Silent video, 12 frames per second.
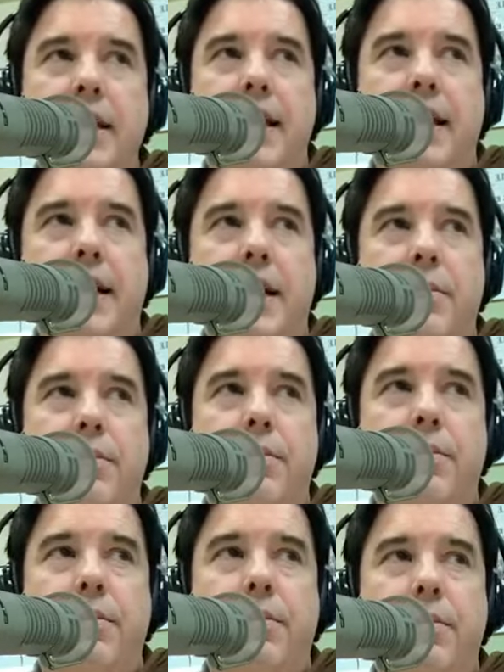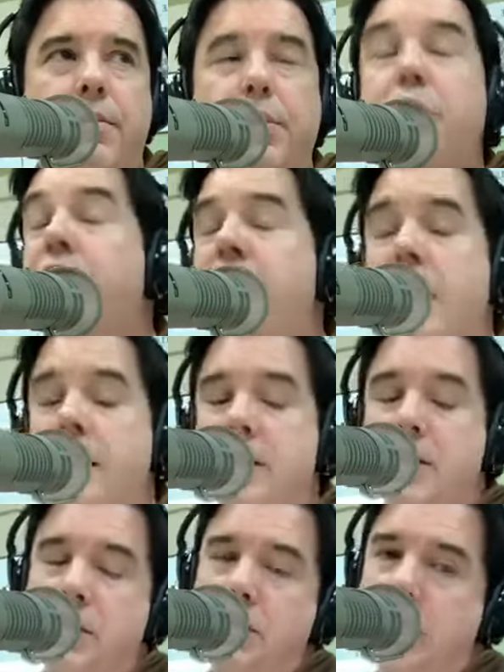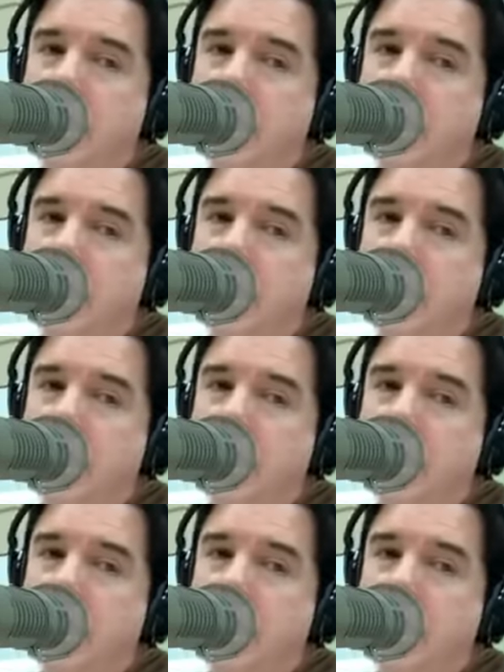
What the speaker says: But your son is.